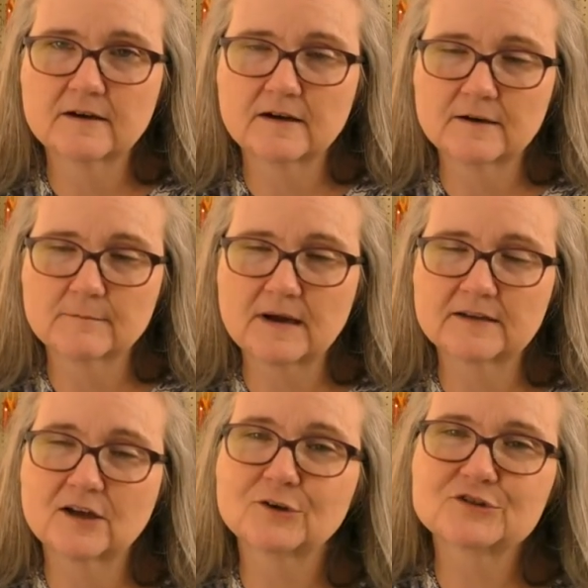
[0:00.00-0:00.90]
uh, my
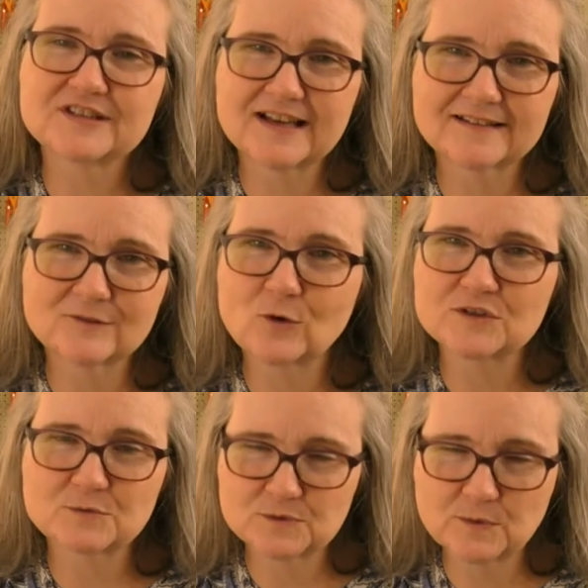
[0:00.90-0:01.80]
younger son, of
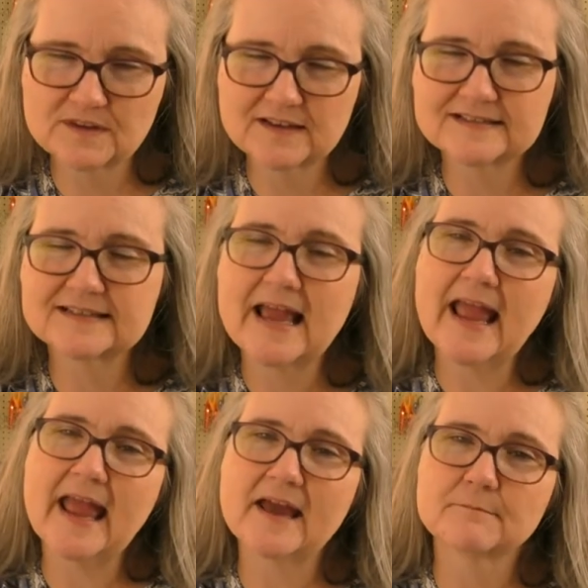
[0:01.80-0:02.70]
course, was with us,
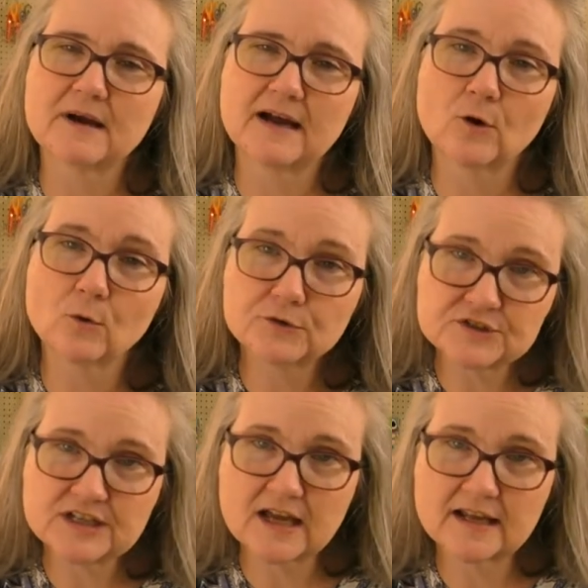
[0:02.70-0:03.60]
and my older
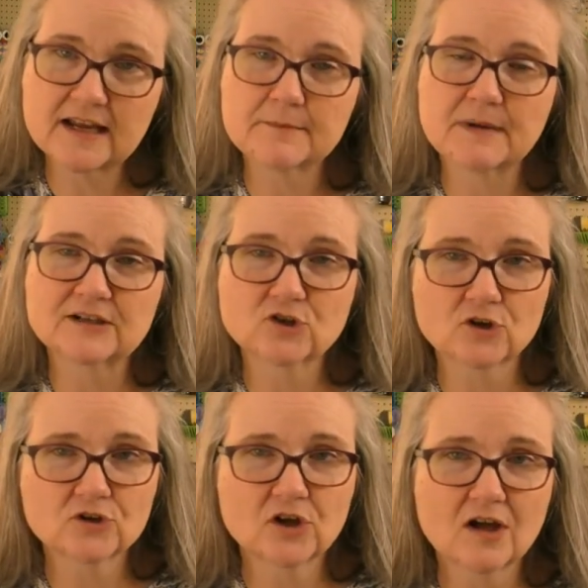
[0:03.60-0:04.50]
son and my
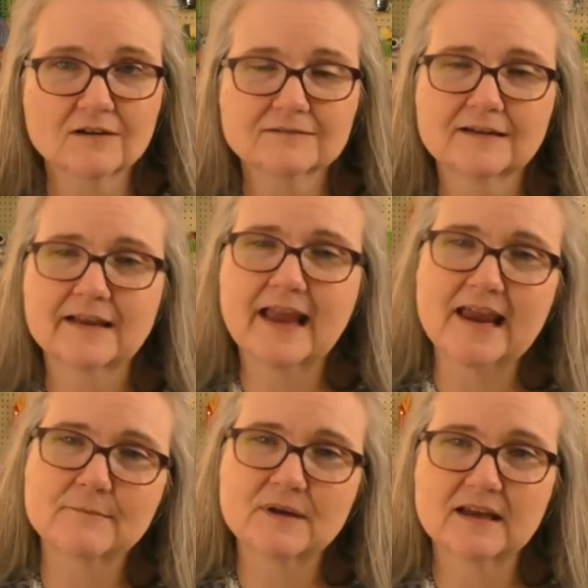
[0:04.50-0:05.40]
daughter-in-law
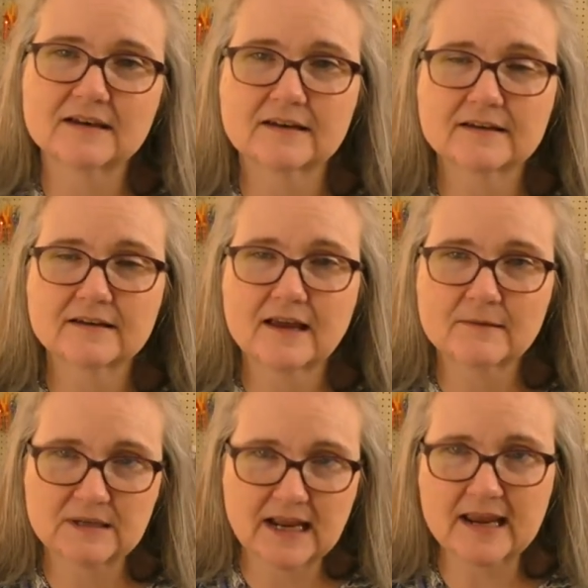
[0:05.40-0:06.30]
came and
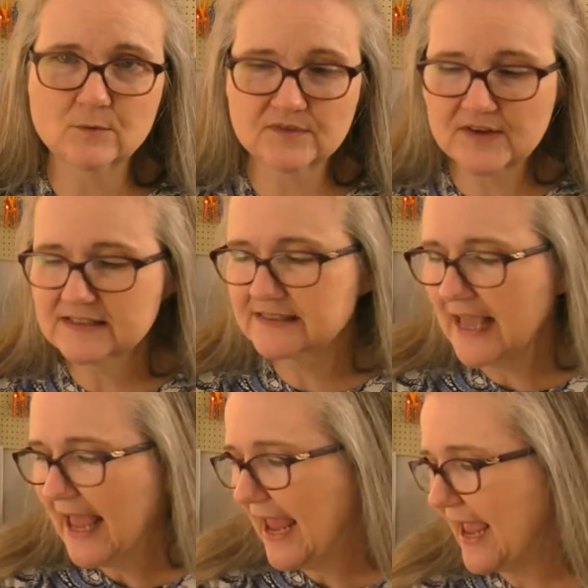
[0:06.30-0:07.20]
came and ate with us,
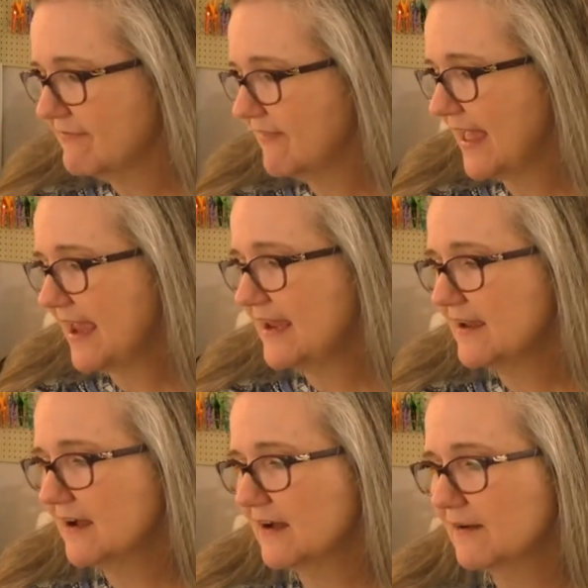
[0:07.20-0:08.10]
and they
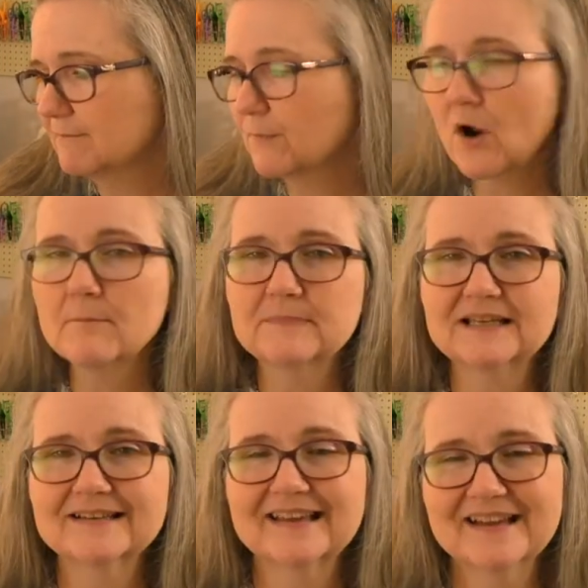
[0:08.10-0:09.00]
um, brought me
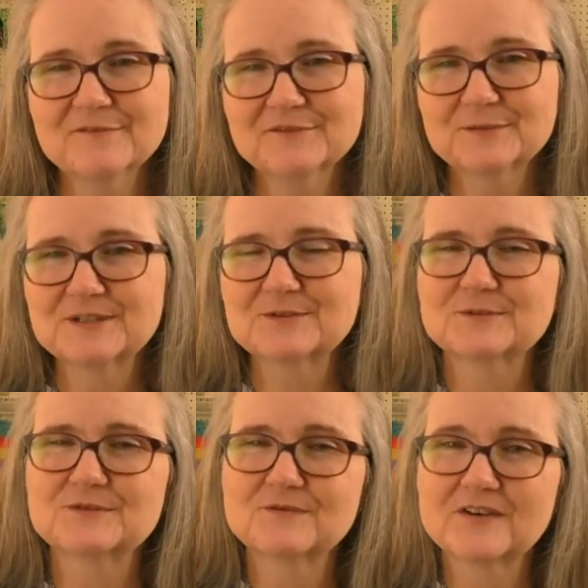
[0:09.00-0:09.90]
a gift, which
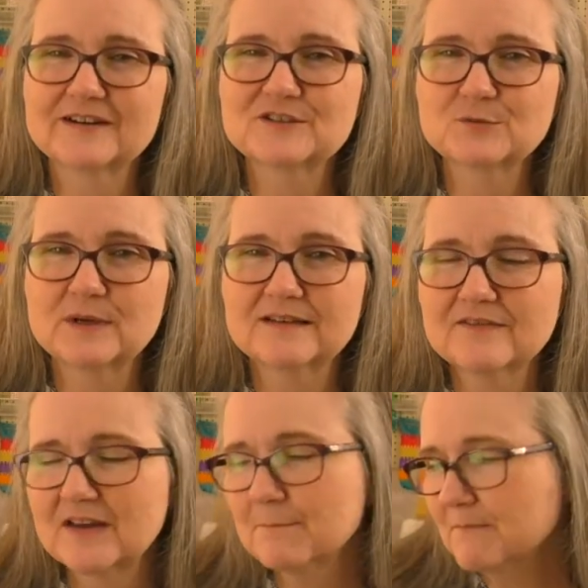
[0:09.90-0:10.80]
was very sweet of
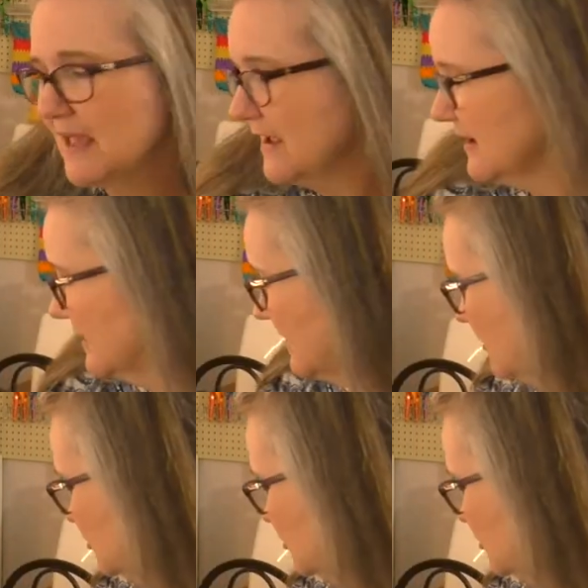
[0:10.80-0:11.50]
them. And I'll